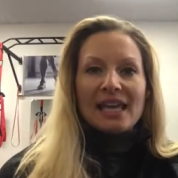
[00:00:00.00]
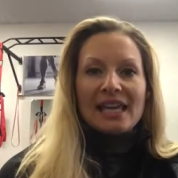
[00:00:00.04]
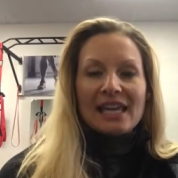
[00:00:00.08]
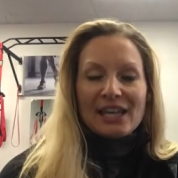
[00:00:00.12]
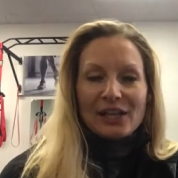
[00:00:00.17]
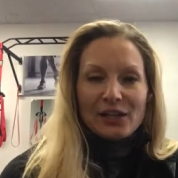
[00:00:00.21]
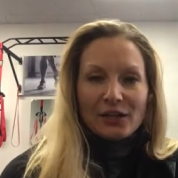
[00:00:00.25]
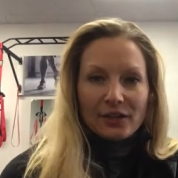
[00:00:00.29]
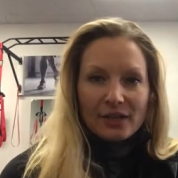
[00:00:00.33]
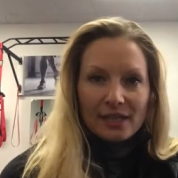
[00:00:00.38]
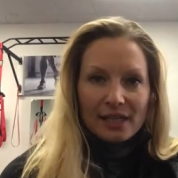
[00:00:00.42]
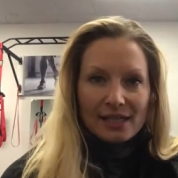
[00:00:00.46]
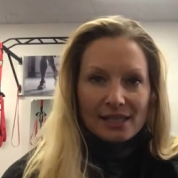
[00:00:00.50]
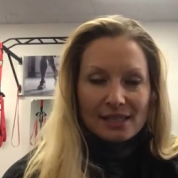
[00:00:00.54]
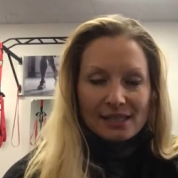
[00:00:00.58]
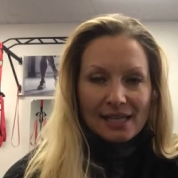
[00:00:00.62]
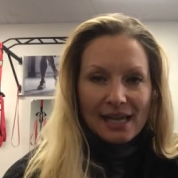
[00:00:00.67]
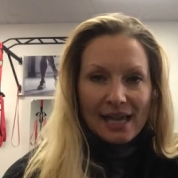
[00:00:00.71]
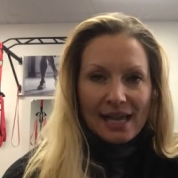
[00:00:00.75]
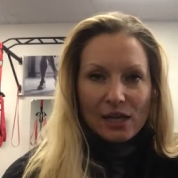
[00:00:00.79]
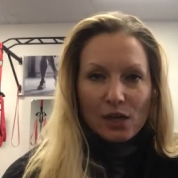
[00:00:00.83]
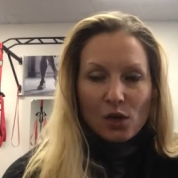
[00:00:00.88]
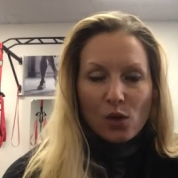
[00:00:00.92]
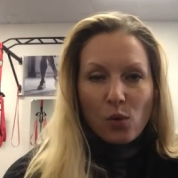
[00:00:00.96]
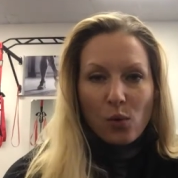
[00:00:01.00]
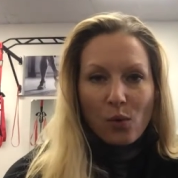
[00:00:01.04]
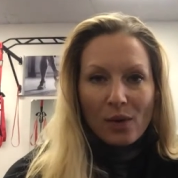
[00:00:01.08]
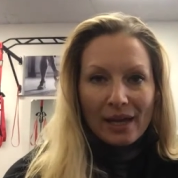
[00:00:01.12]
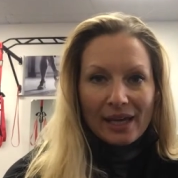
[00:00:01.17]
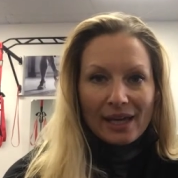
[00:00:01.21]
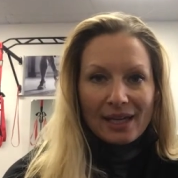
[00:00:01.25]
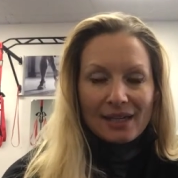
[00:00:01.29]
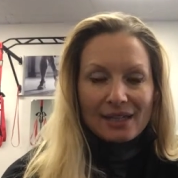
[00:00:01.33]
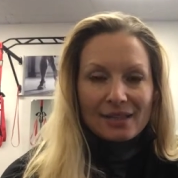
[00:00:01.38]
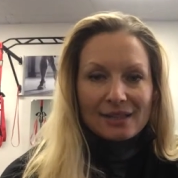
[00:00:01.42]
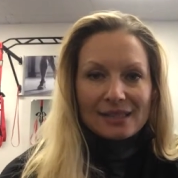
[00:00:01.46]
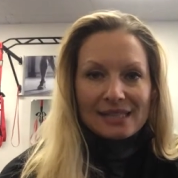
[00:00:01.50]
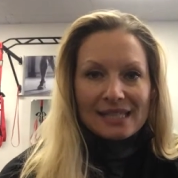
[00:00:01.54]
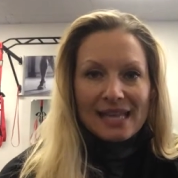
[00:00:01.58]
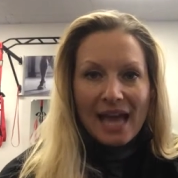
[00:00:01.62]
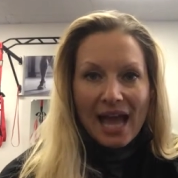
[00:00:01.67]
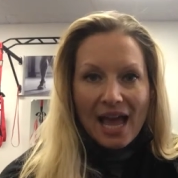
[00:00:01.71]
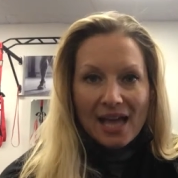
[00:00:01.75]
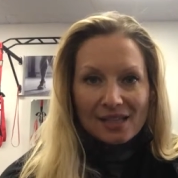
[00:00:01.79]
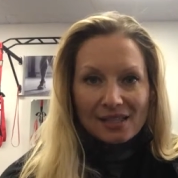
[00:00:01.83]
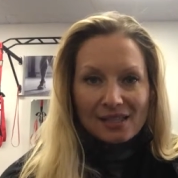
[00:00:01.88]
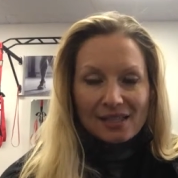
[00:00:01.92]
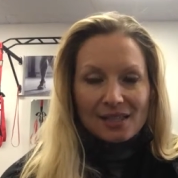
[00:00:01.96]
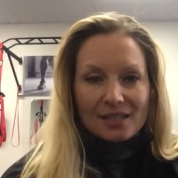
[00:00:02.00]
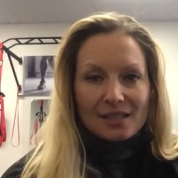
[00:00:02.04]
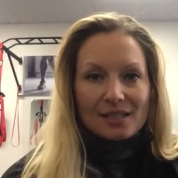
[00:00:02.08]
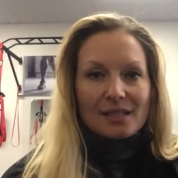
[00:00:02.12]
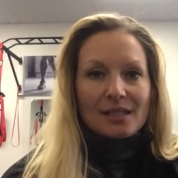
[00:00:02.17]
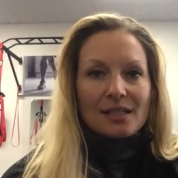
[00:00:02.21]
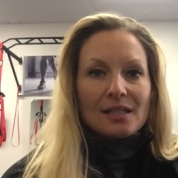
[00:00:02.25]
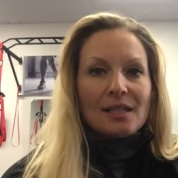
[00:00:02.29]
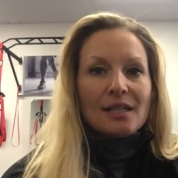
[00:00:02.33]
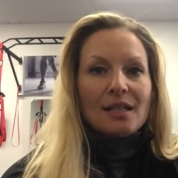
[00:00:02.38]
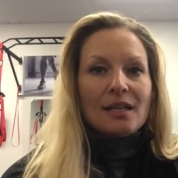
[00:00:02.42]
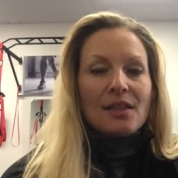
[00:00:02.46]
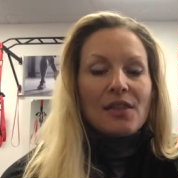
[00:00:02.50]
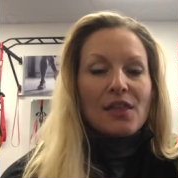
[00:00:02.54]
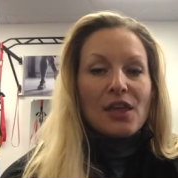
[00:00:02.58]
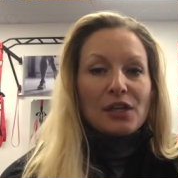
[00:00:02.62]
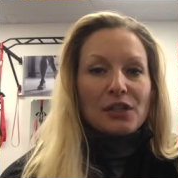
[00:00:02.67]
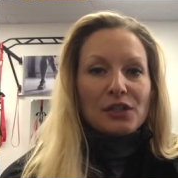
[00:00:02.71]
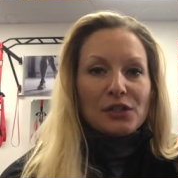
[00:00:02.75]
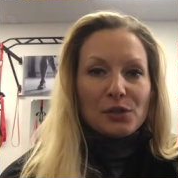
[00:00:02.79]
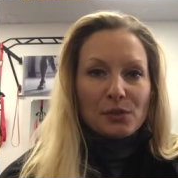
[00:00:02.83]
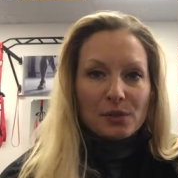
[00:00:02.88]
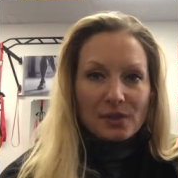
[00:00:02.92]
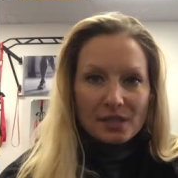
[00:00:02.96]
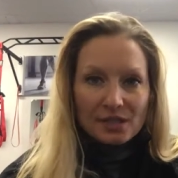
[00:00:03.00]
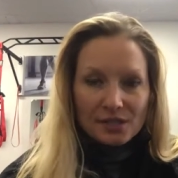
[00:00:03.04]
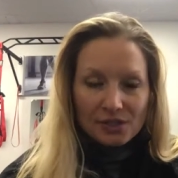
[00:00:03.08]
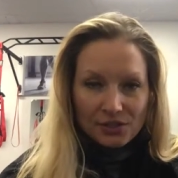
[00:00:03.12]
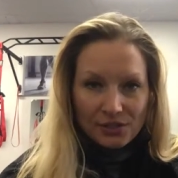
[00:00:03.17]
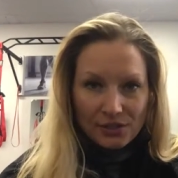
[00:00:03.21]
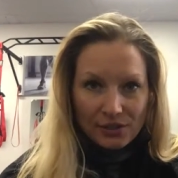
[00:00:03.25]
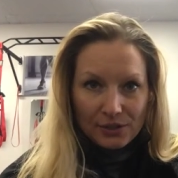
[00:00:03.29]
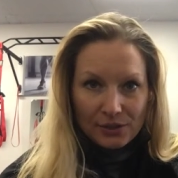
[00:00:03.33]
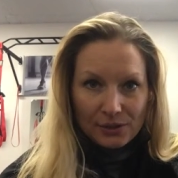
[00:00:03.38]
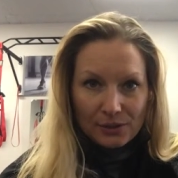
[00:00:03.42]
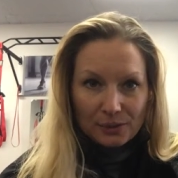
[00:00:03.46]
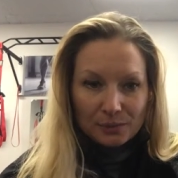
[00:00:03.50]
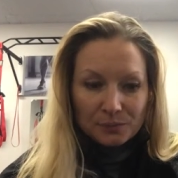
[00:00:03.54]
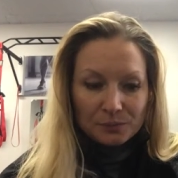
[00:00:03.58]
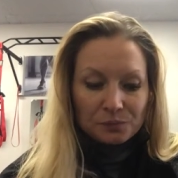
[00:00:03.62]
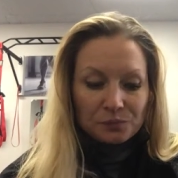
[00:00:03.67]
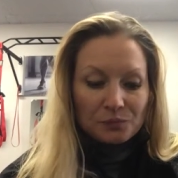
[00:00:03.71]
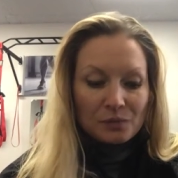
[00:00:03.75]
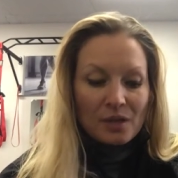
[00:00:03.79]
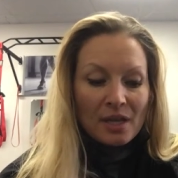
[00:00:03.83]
Here is a quick test that you can do